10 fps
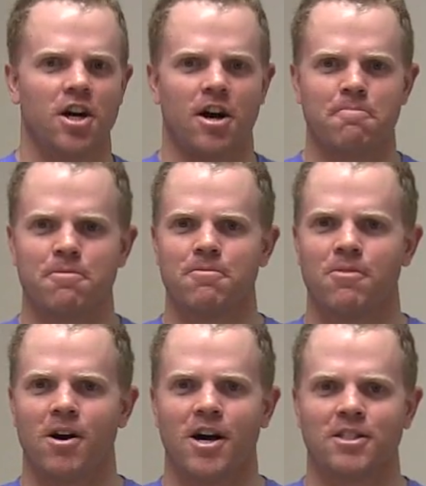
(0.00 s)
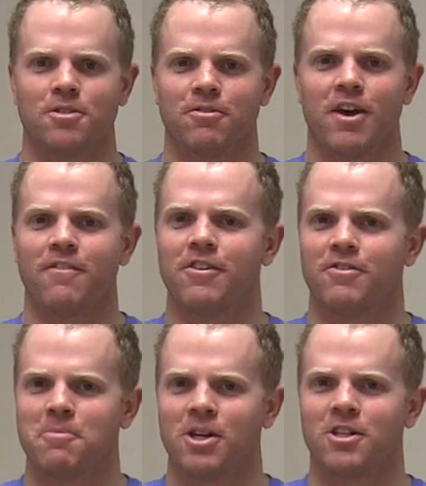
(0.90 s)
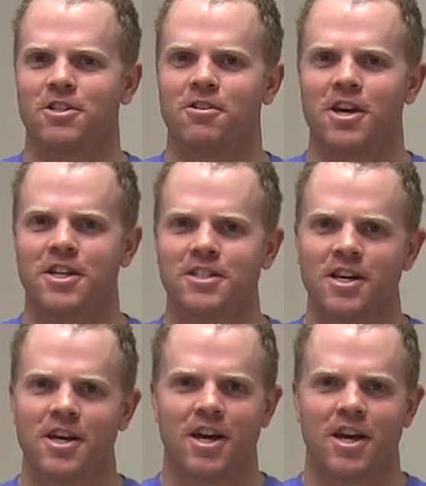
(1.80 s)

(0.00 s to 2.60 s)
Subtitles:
up since we've had 50 million snow days,